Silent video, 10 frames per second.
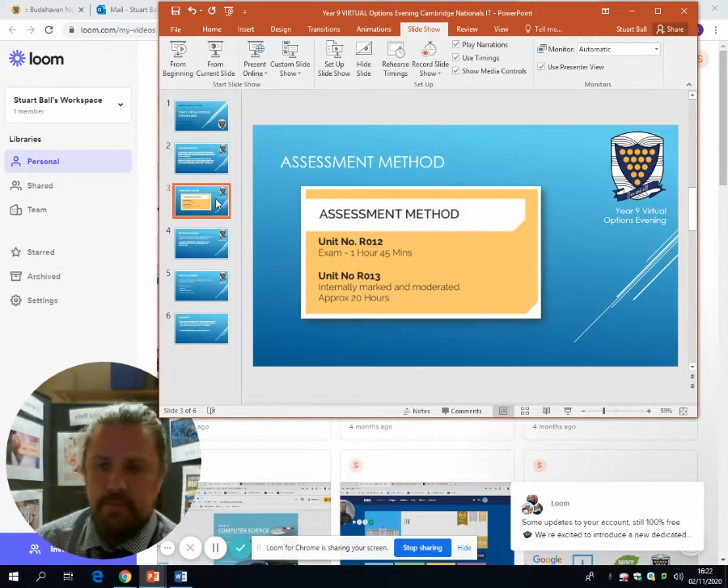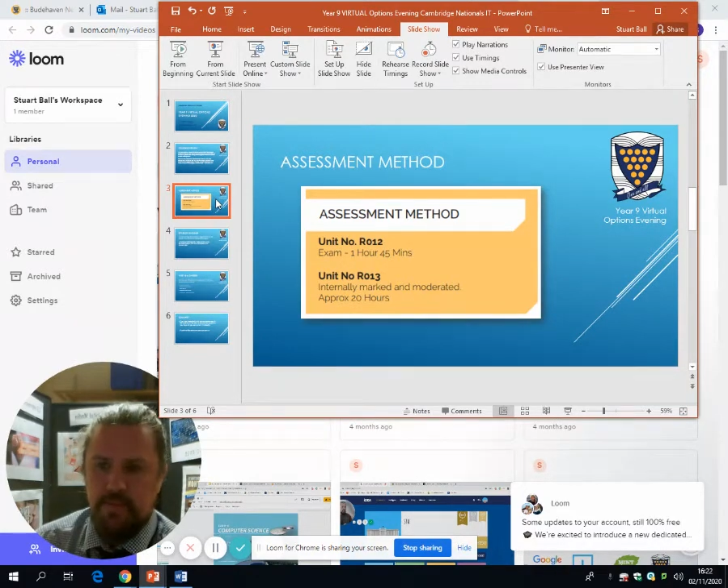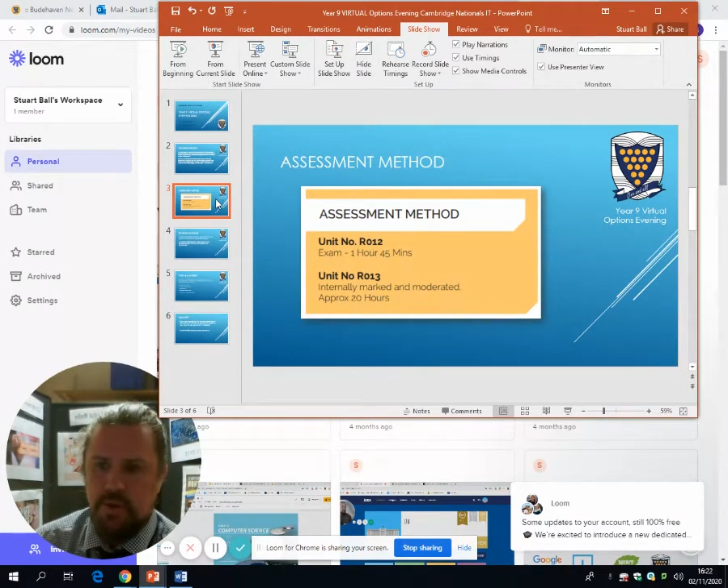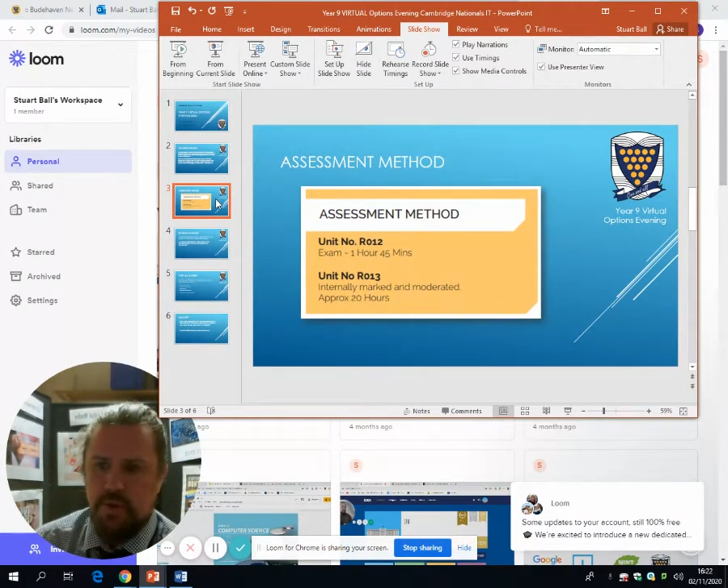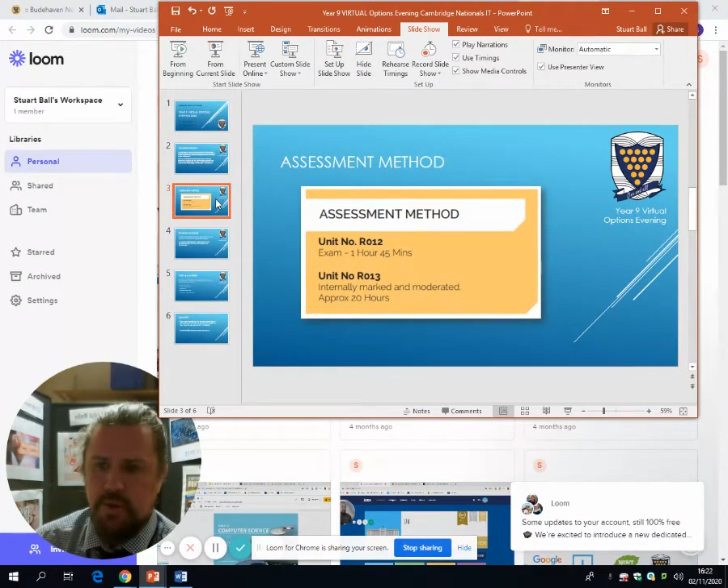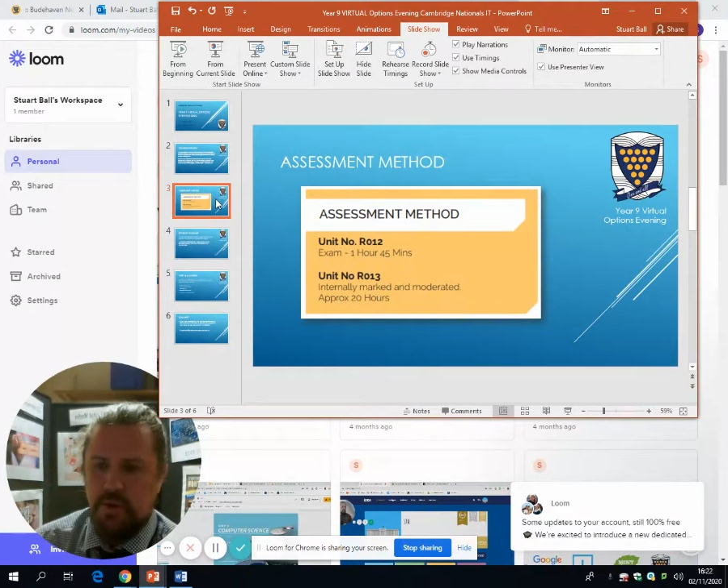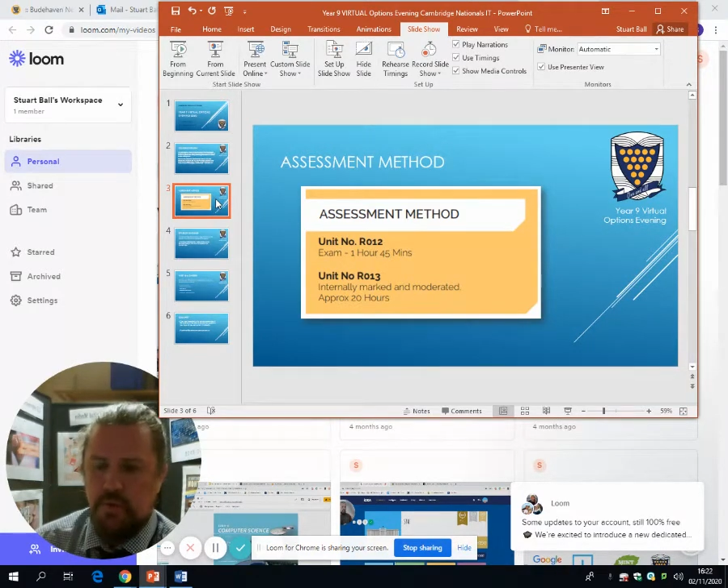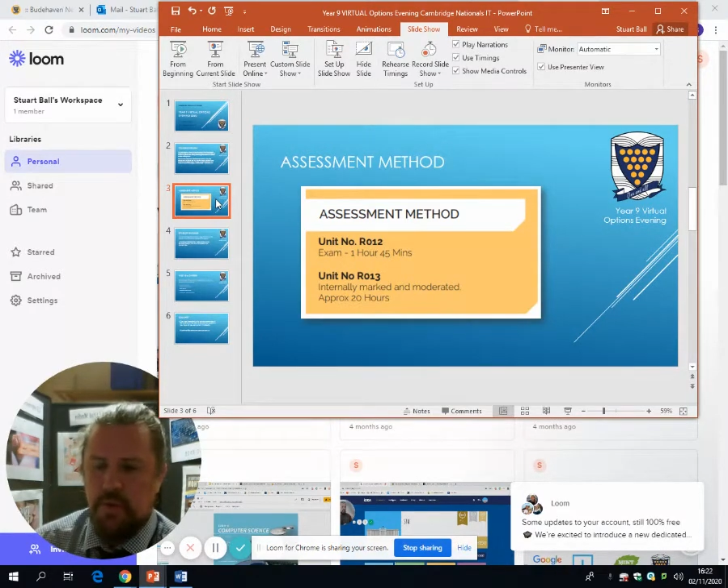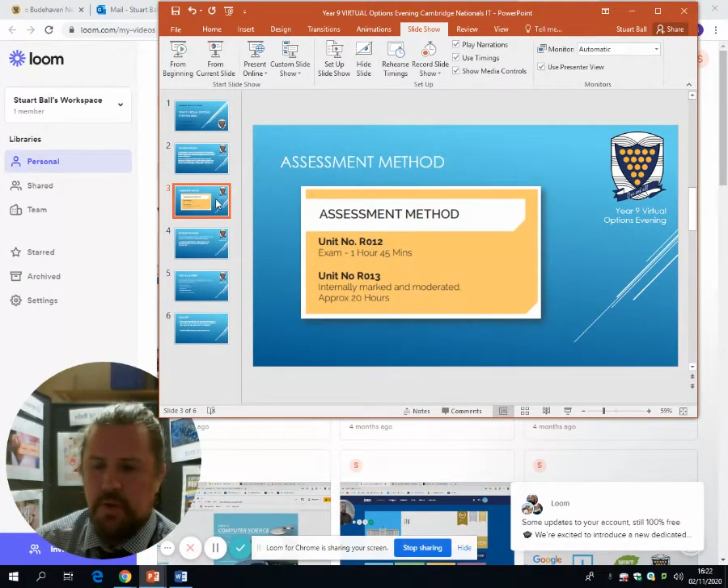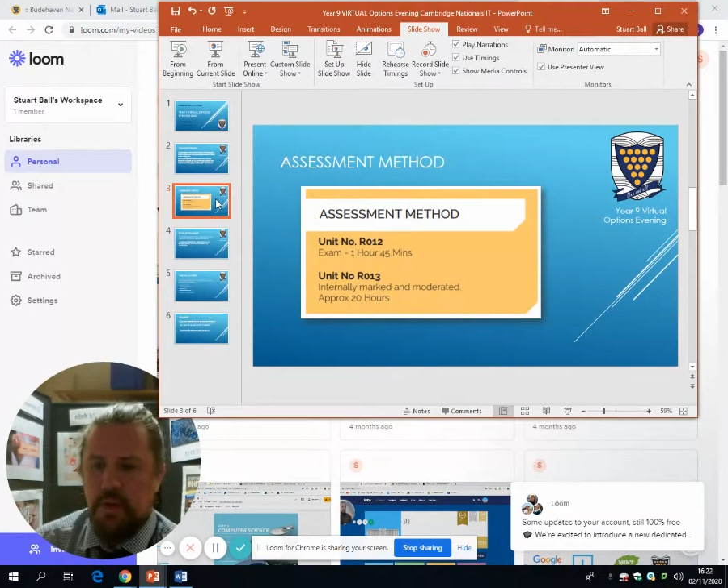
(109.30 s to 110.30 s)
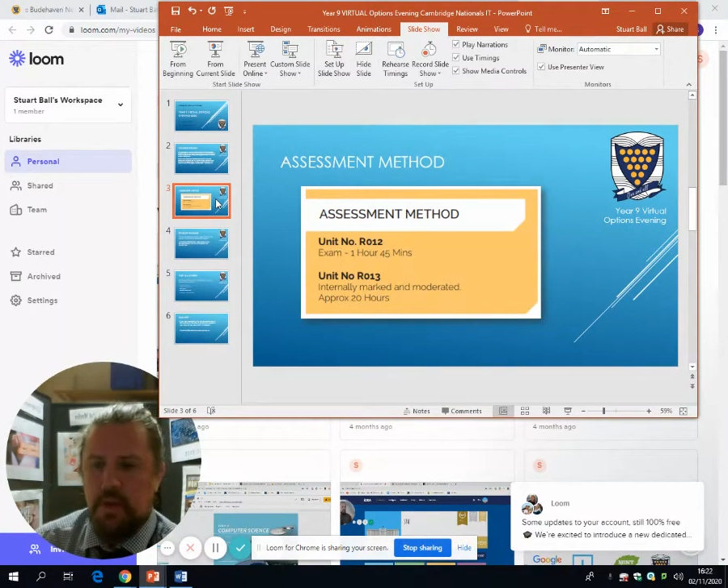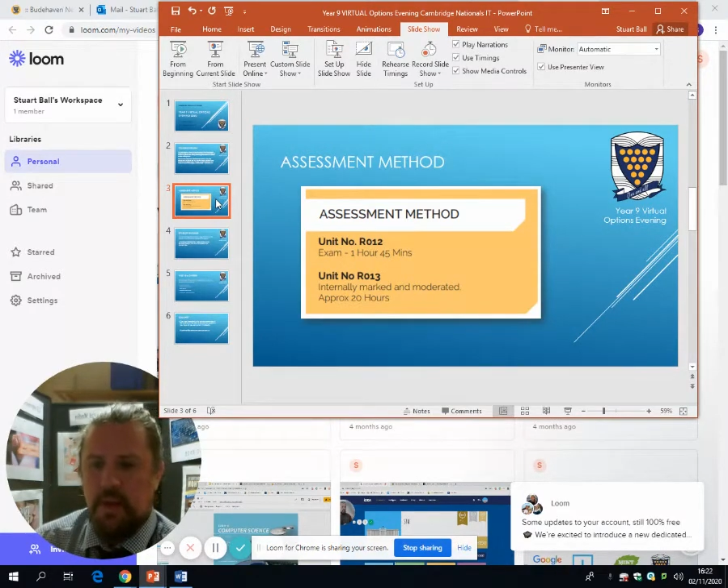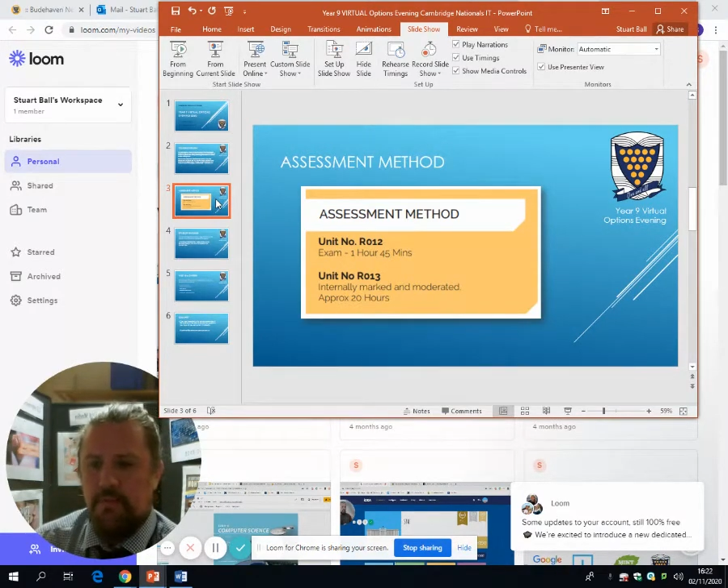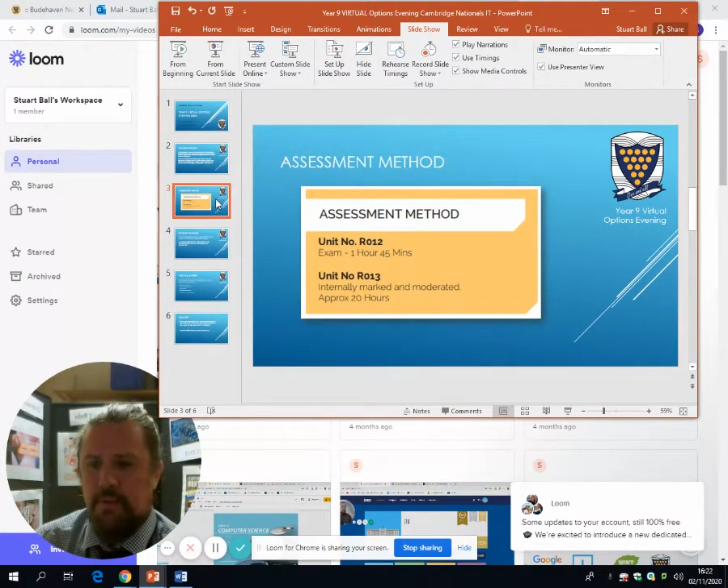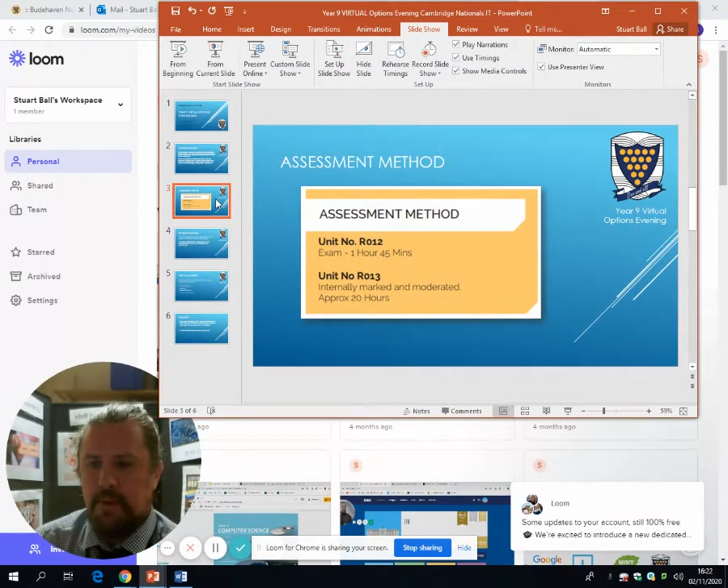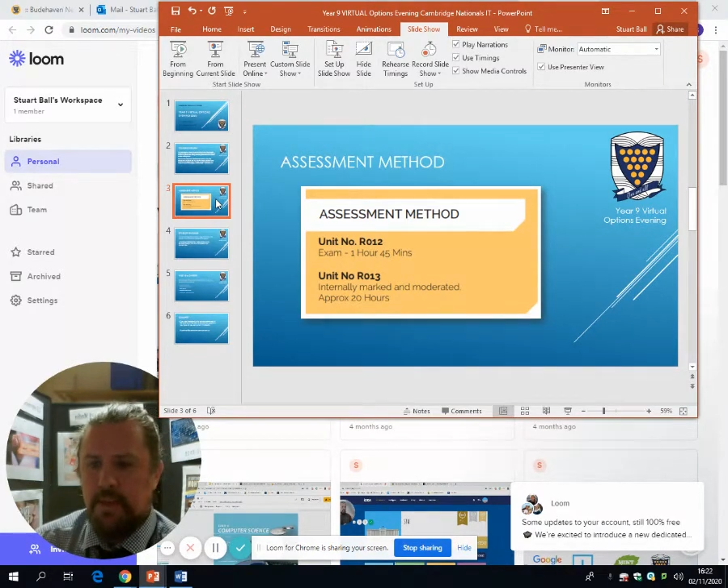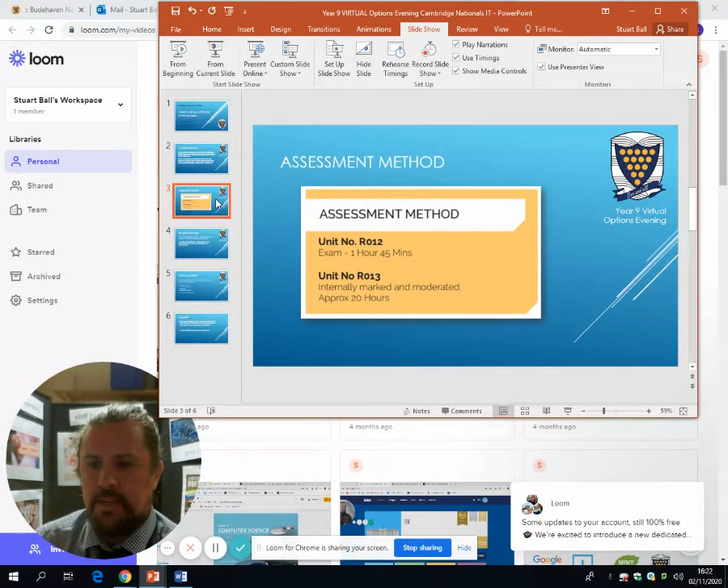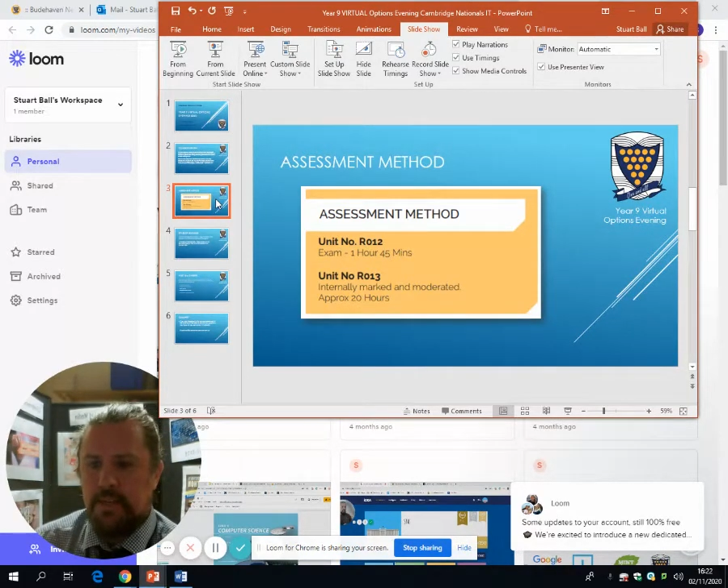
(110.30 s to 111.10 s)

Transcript: to implementing